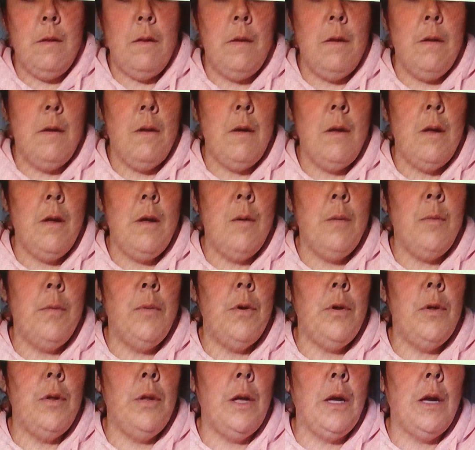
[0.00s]
pulling our
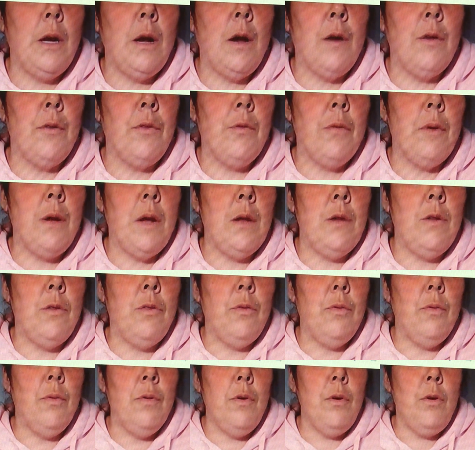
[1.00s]
thread through
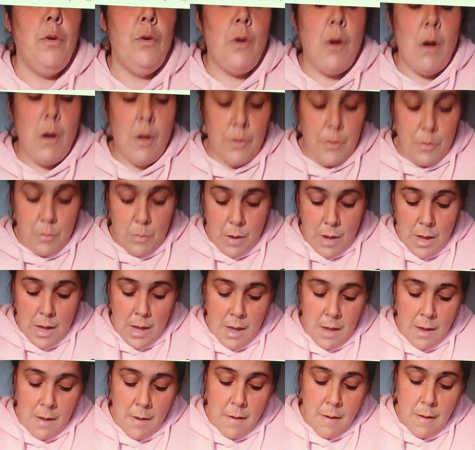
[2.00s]
all the way.
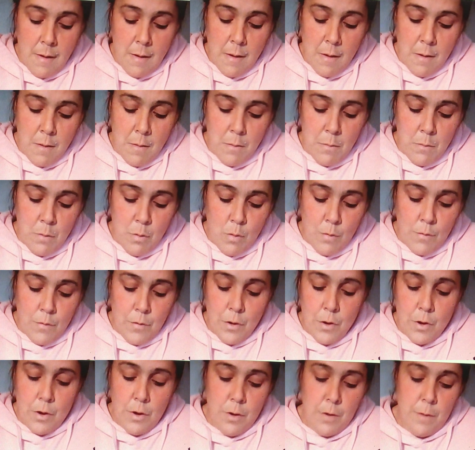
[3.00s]
Move your
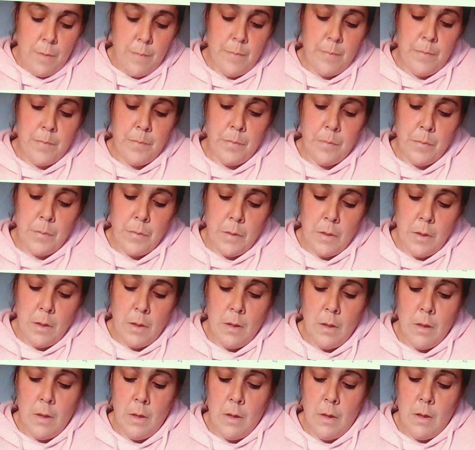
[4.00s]

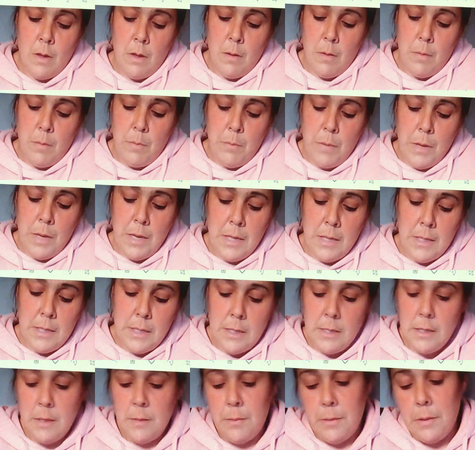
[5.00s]
beads into
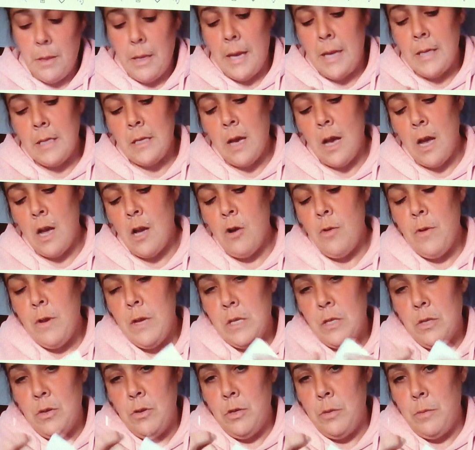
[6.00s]
place. I always use my
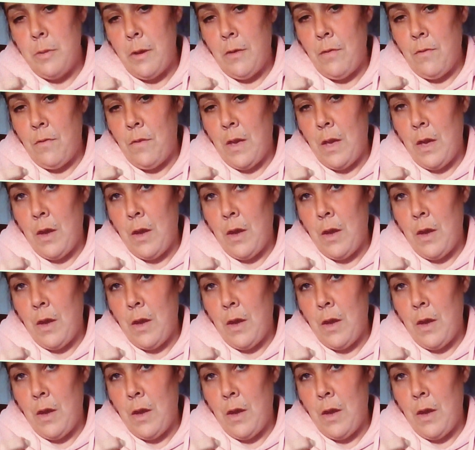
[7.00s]
finger to help